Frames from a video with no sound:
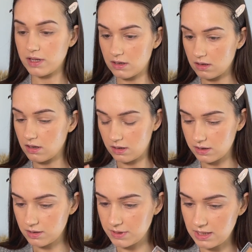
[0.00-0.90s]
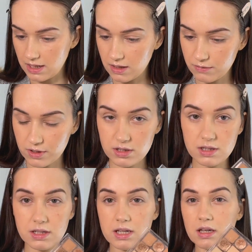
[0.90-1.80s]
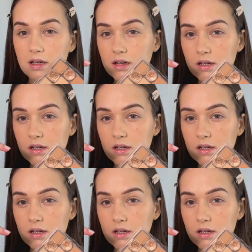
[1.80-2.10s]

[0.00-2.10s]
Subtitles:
are going to be taking firstly